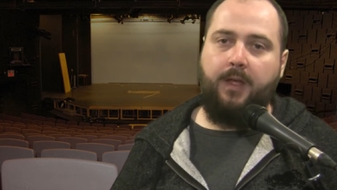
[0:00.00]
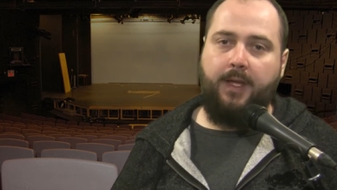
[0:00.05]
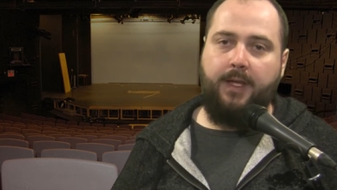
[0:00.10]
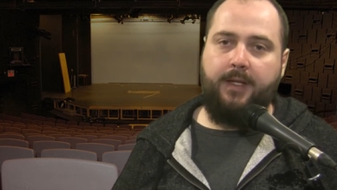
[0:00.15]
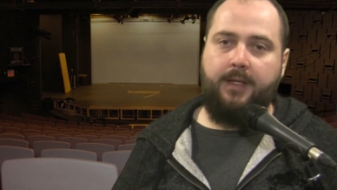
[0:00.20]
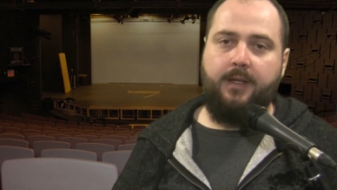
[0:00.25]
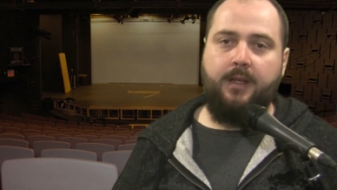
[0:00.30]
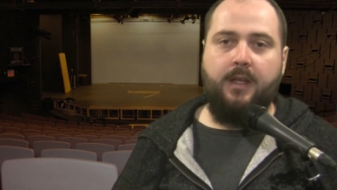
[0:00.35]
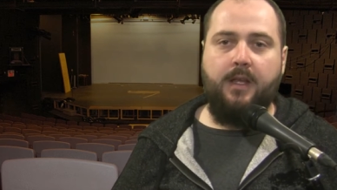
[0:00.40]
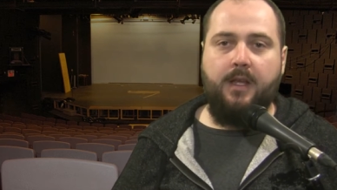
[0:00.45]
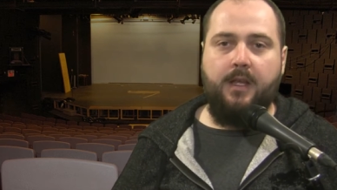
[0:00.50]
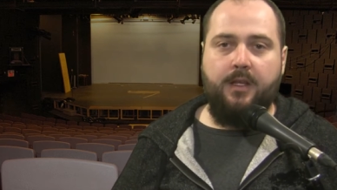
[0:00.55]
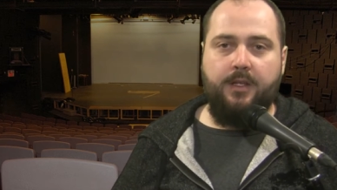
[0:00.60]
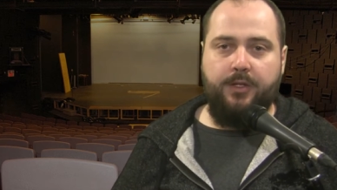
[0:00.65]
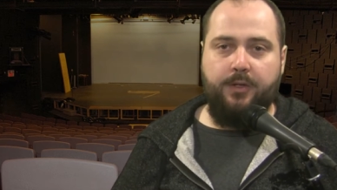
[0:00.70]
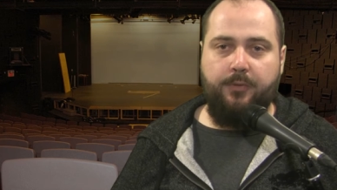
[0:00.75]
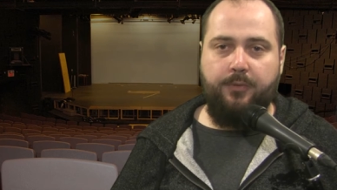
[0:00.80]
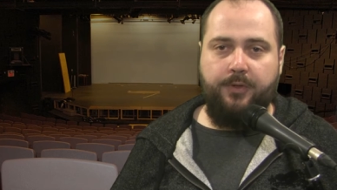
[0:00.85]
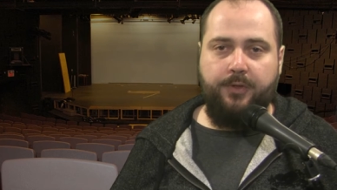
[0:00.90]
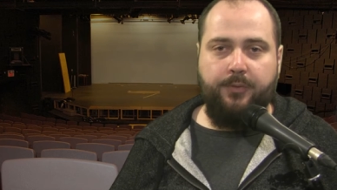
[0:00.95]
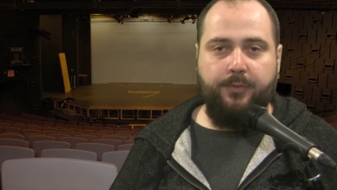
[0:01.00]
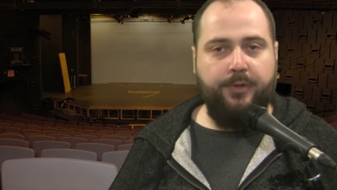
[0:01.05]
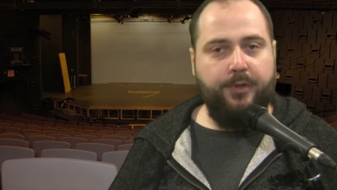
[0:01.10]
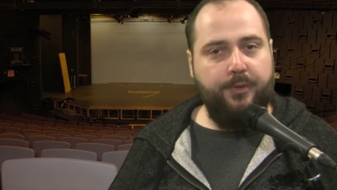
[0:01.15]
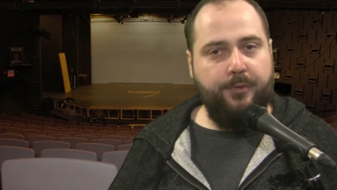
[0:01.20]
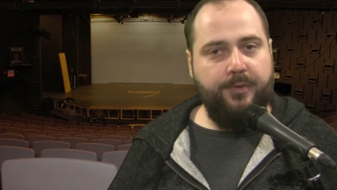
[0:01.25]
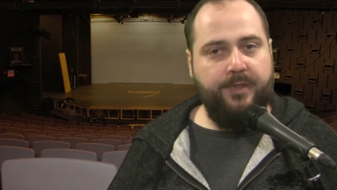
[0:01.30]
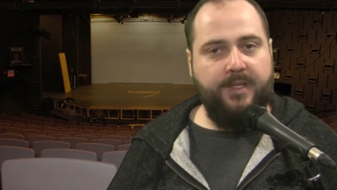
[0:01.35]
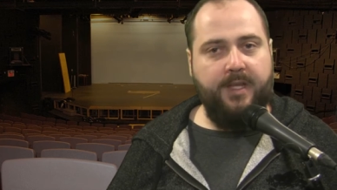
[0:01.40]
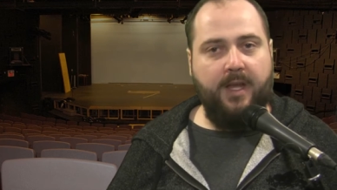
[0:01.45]
Like you you
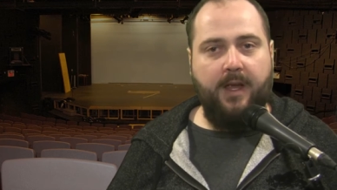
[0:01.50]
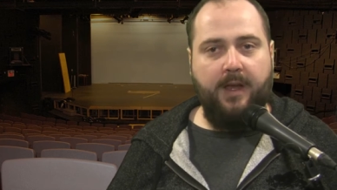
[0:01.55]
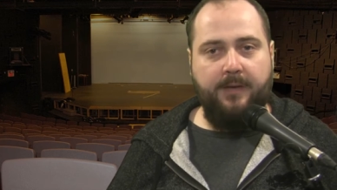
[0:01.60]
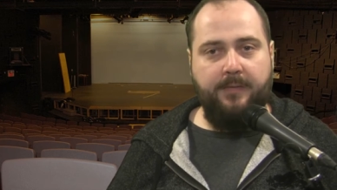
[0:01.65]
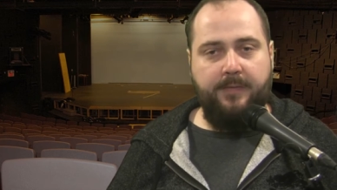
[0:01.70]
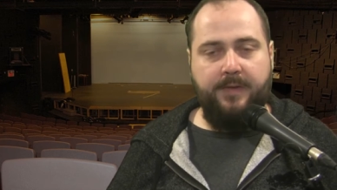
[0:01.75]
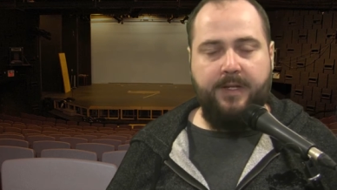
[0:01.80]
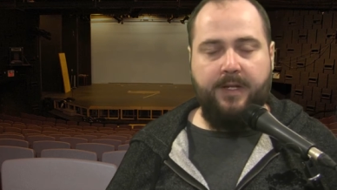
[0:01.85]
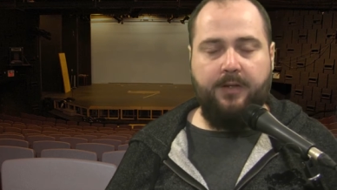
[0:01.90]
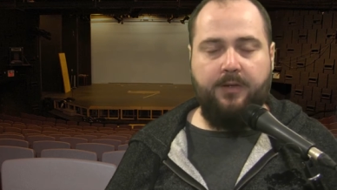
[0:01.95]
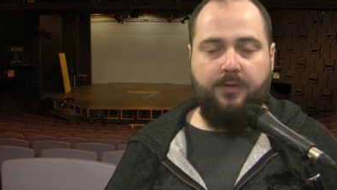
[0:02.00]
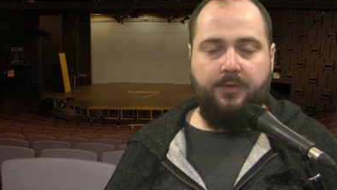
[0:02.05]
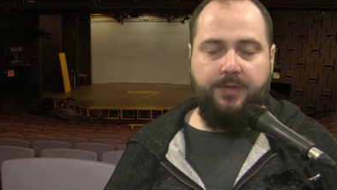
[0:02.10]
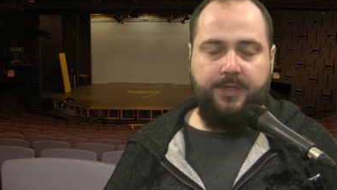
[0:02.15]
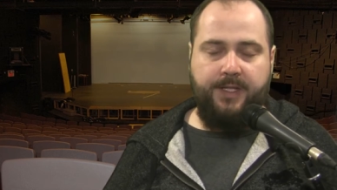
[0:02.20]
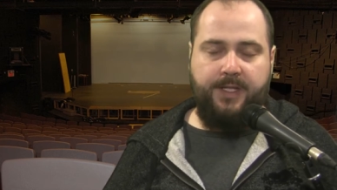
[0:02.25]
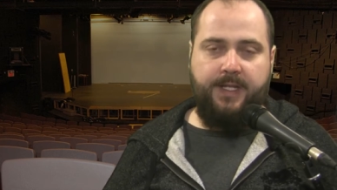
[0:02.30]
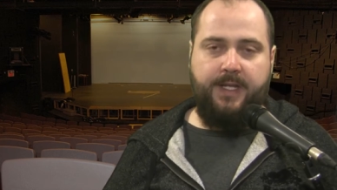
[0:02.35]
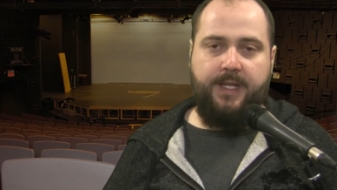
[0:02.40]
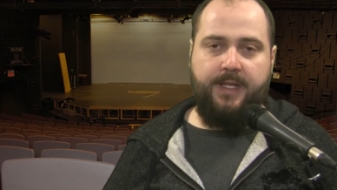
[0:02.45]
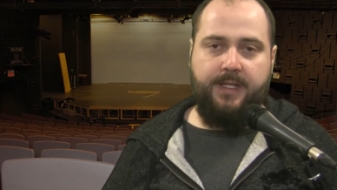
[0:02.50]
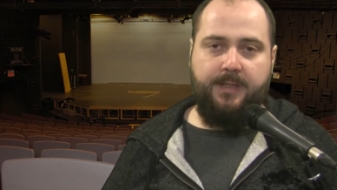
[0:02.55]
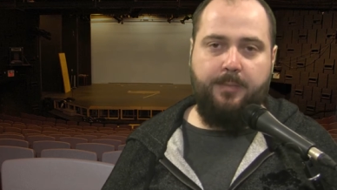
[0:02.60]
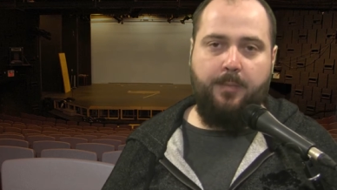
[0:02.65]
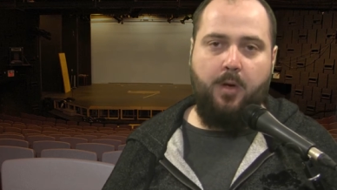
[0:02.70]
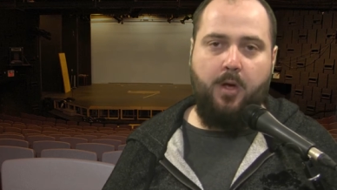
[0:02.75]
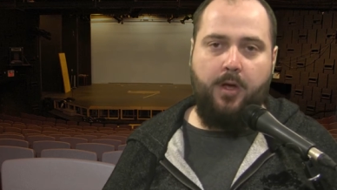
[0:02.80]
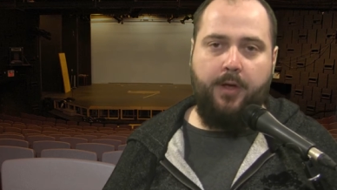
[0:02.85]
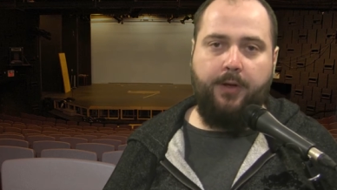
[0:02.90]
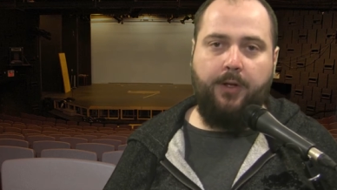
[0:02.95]
use sign vehicles in his
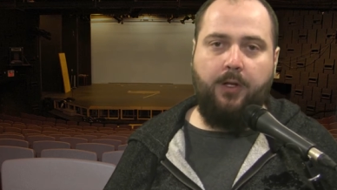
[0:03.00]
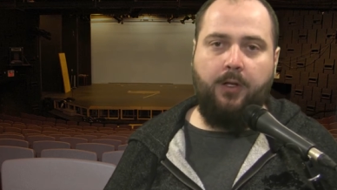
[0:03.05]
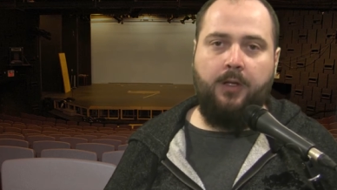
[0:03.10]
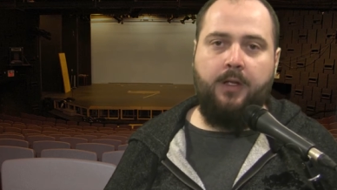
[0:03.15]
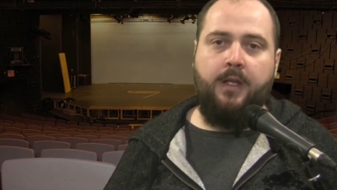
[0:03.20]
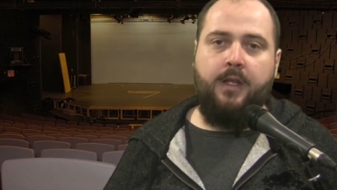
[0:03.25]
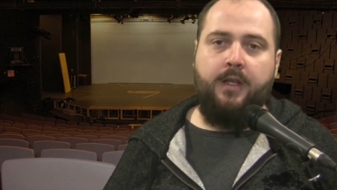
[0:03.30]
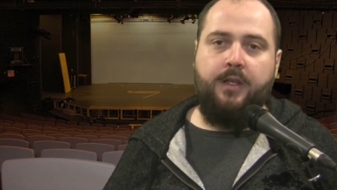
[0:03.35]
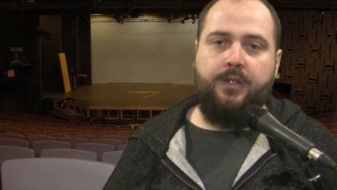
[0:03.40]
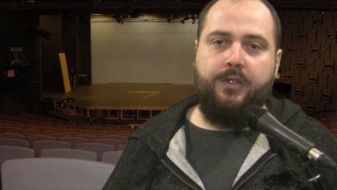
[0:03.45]
model